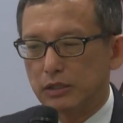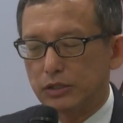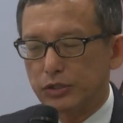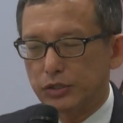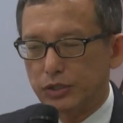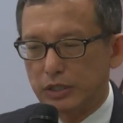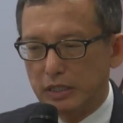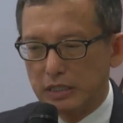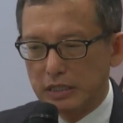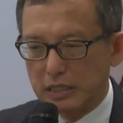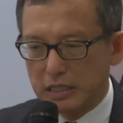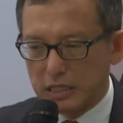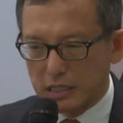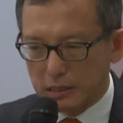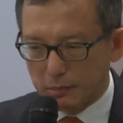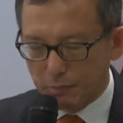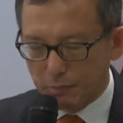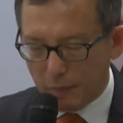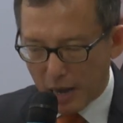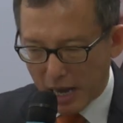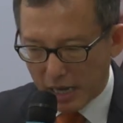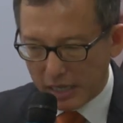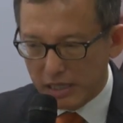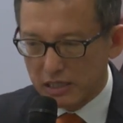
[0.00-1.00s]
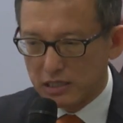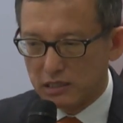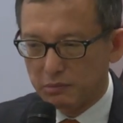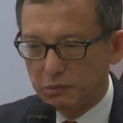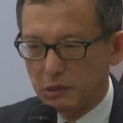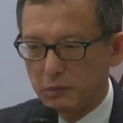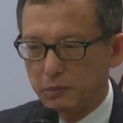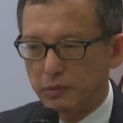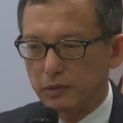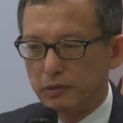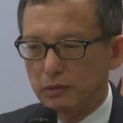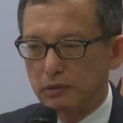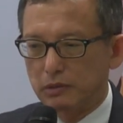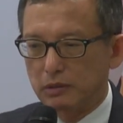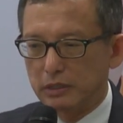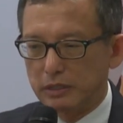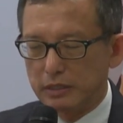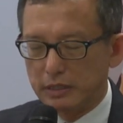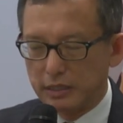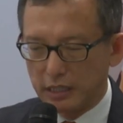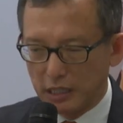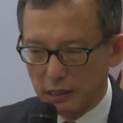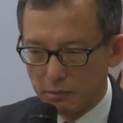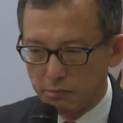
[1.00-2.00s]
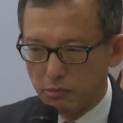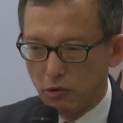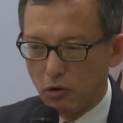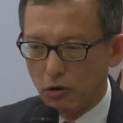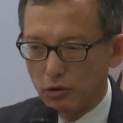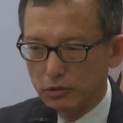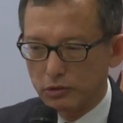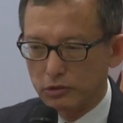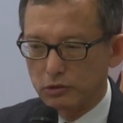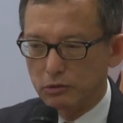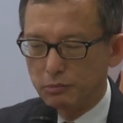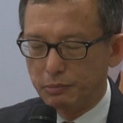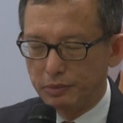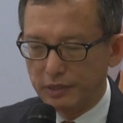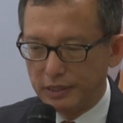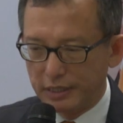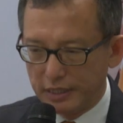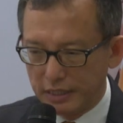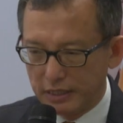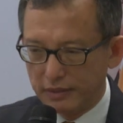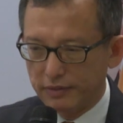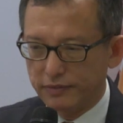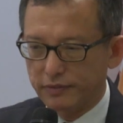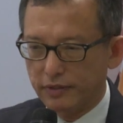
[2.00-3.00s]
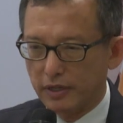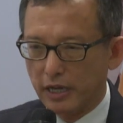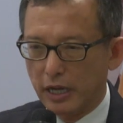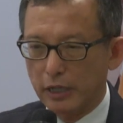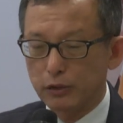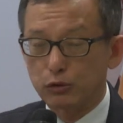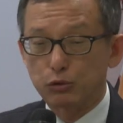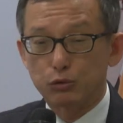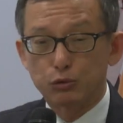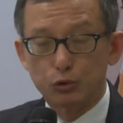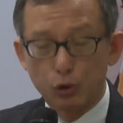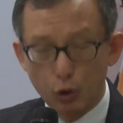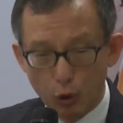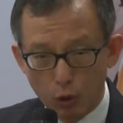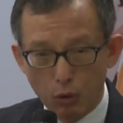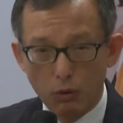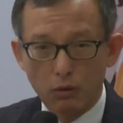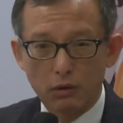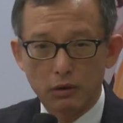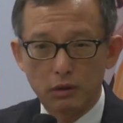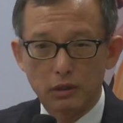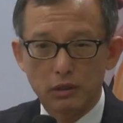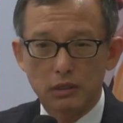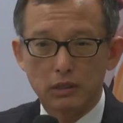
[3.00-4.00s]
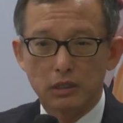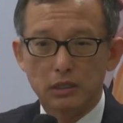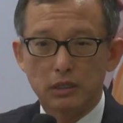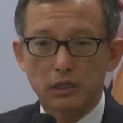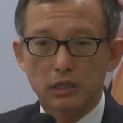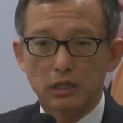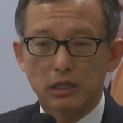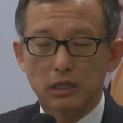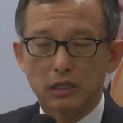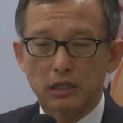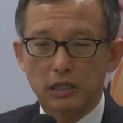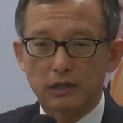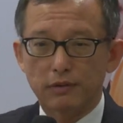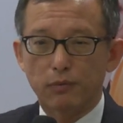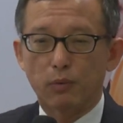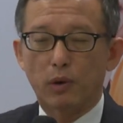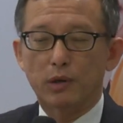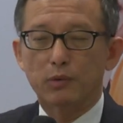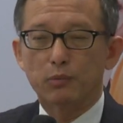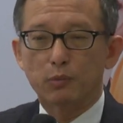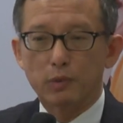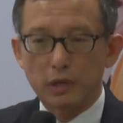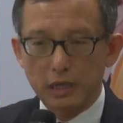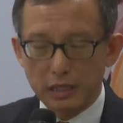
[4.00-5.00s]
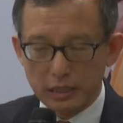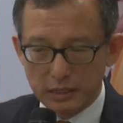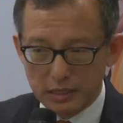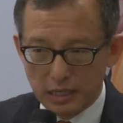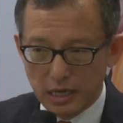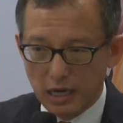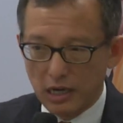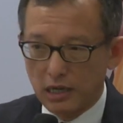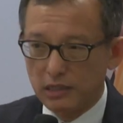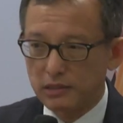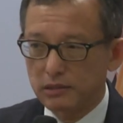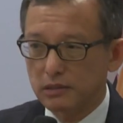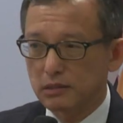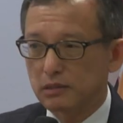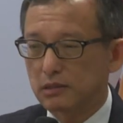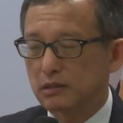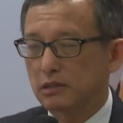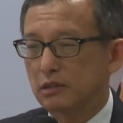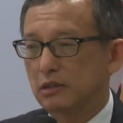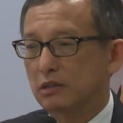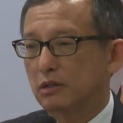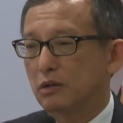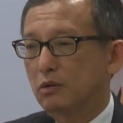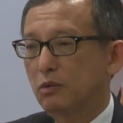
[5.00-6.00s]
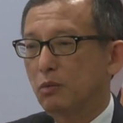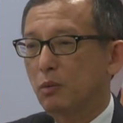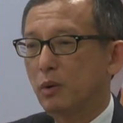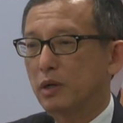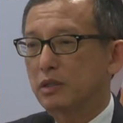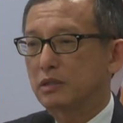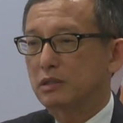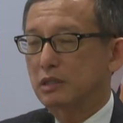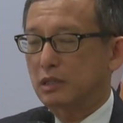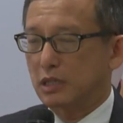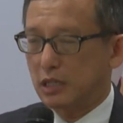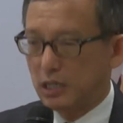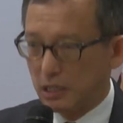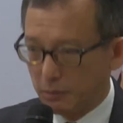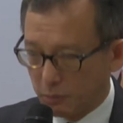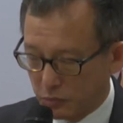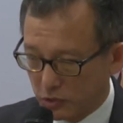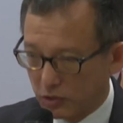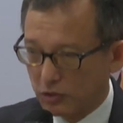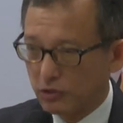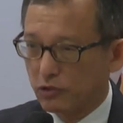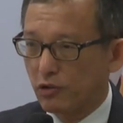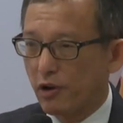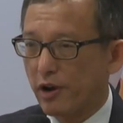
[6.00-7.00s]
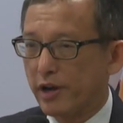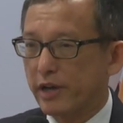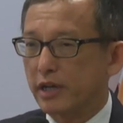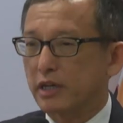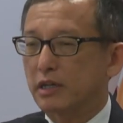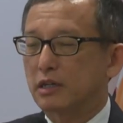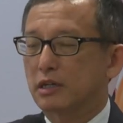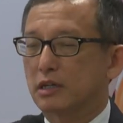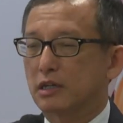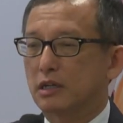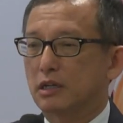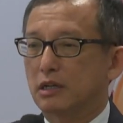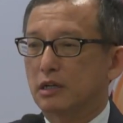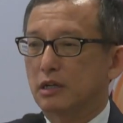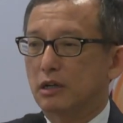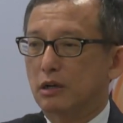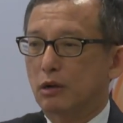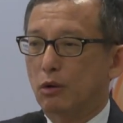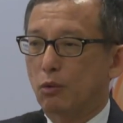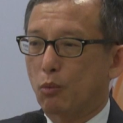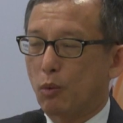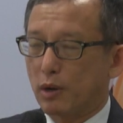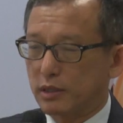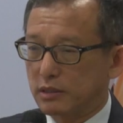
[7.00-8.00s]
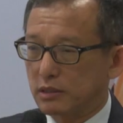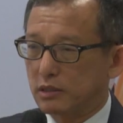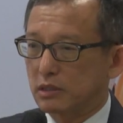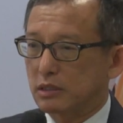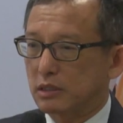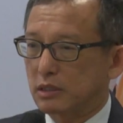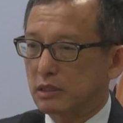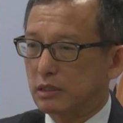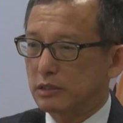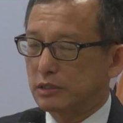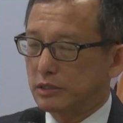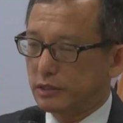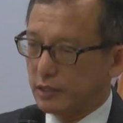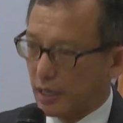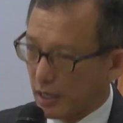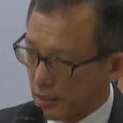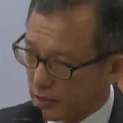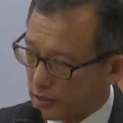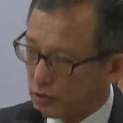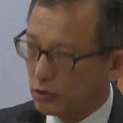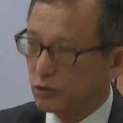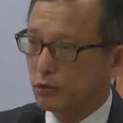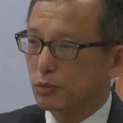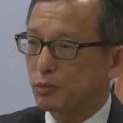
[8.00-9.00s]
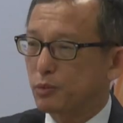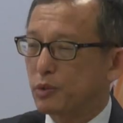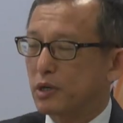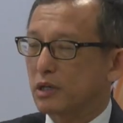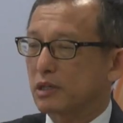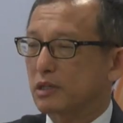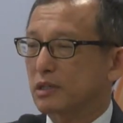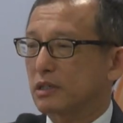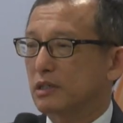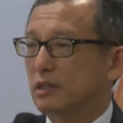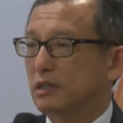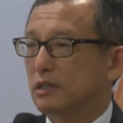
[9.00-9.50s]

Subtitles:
she inspires people in Singapore to believe and to know that if one works hard, one keeps trying, one does good work,